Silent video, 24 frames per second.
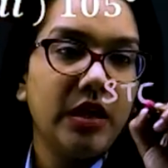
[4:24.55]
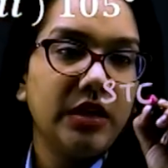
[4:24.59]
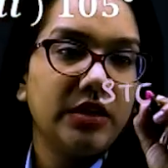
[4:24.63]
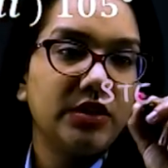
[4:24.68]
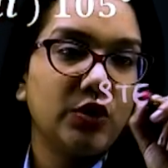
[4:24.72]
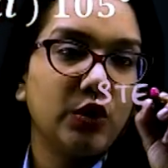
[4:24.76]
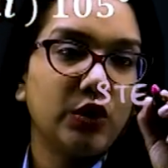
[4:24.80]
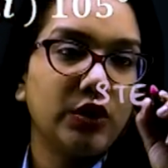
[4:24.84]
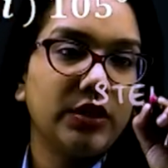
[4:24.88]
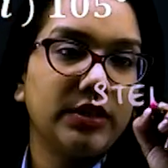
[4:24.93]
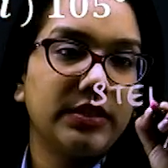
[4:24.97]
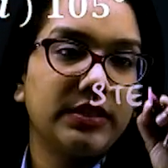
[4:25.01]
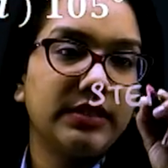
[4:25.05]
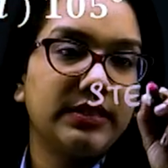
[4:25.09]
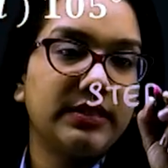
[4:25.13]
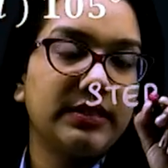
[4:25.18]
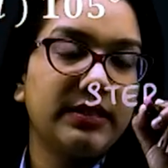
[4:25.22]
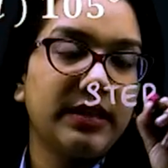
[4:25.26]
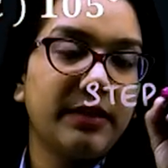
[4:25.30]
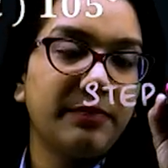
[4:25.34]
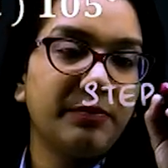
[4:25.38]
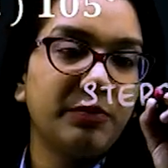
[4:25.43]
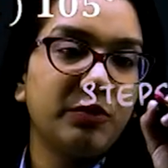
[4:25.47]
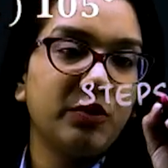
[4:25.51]
So the
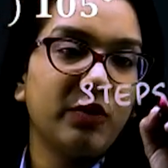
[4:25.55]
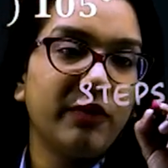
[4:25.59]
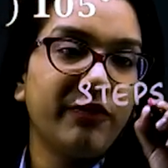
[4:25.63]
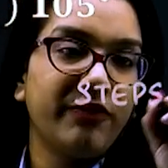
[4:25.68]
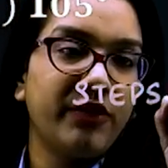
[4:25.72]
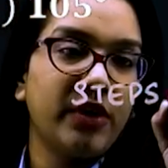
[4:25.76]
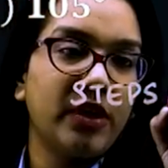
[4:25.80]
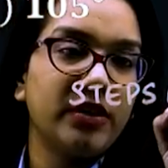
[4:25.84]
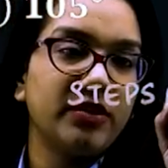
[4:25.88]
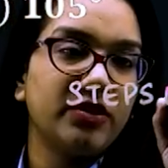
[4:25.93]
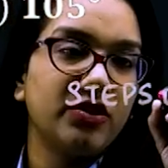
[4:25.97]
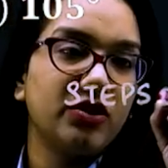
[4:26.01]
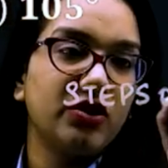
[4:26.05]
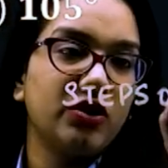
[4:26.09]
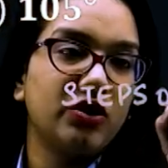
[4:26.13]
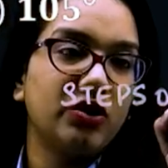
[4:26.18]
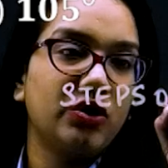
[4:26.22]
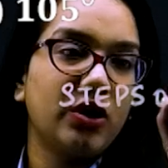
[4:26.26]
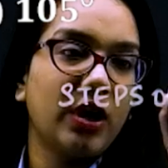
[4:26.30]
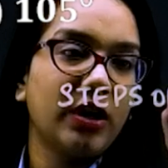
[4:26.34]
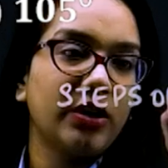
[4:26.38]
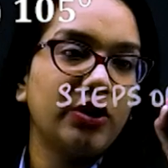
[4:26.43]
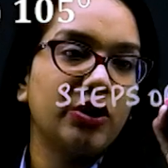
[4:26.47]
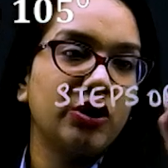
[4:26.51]
steps of
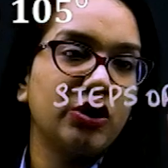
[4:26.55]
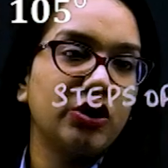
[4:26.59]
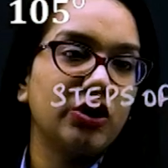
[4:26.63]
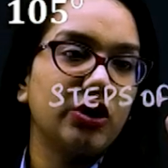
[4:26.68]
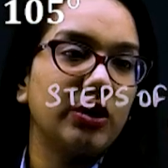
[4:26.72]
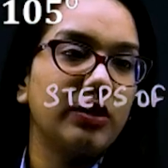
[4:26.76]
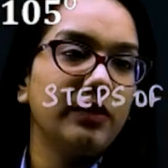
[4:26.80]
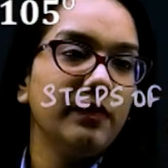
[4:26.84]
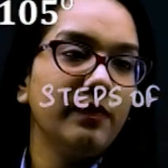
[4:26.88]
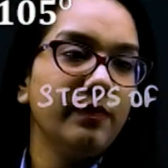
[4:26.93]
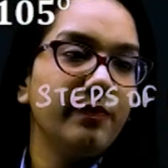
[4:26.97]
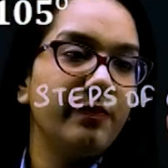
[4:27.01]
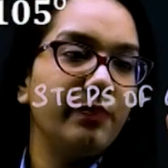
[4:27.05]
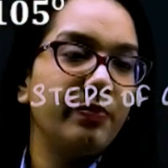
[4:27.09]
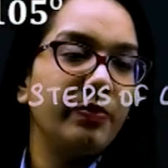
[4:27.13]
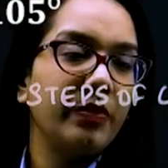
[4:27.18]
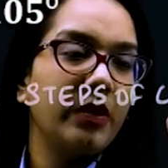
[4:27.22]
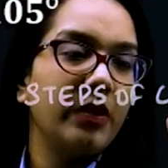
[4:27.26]
constructions